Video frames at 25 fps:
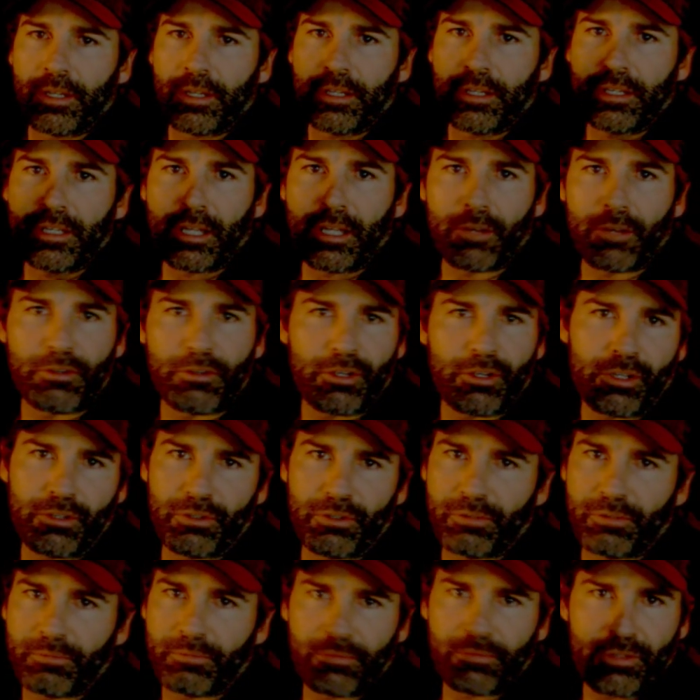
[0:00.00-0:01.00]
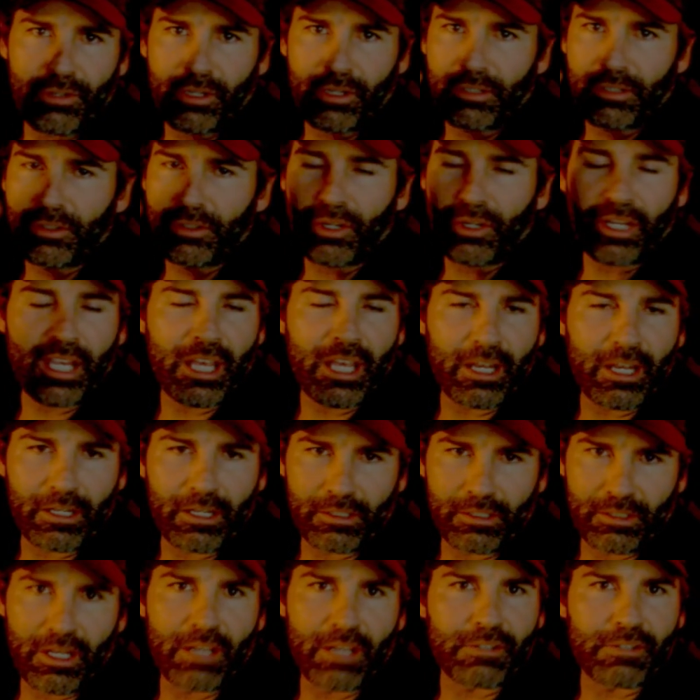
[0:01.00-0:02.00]
Now you could look at it a
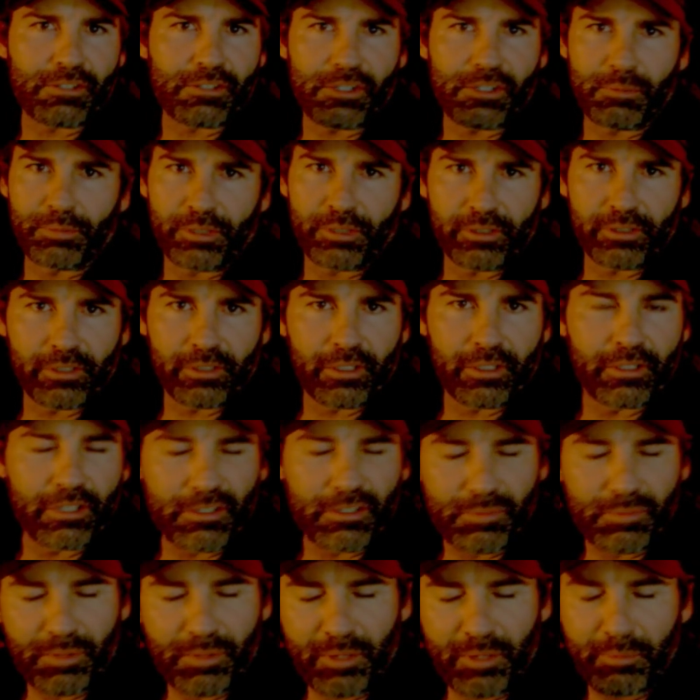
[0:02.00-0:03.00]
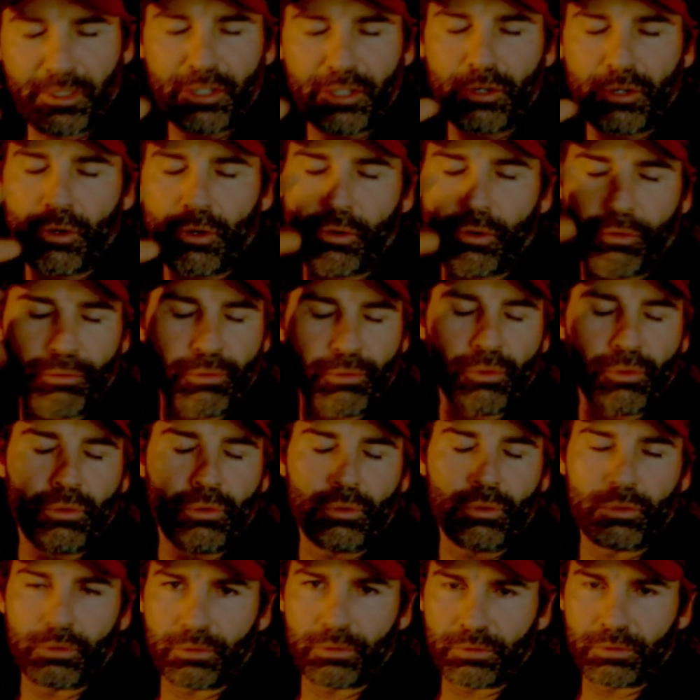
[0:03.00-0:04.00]
lot simpler than this, but I'm going to go through
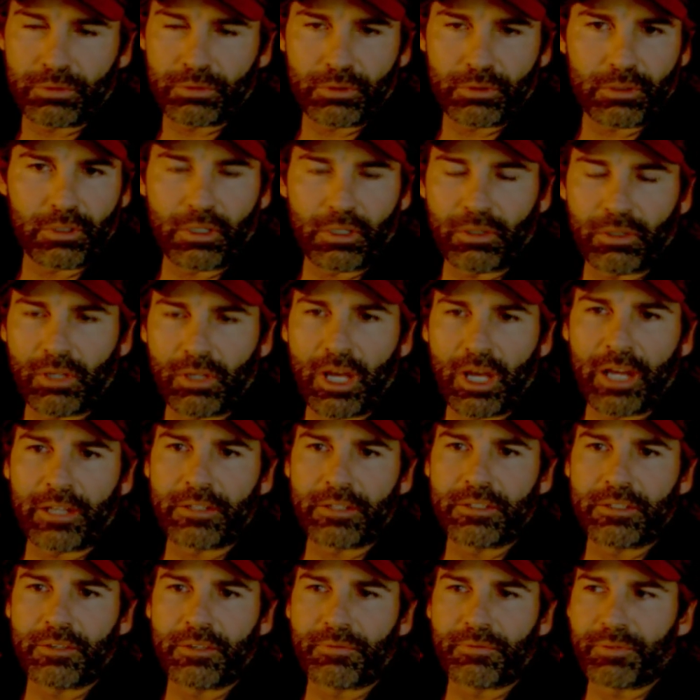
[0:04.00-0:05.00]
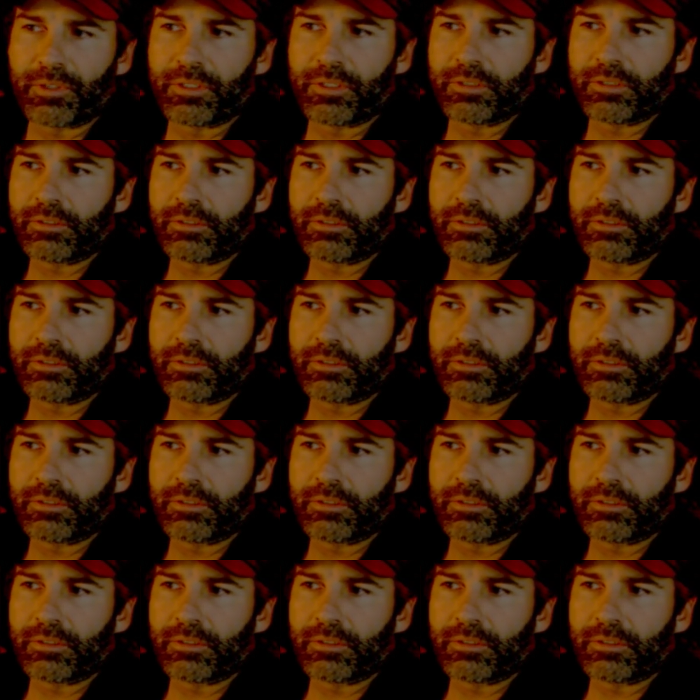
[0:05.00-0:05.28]
a lot of different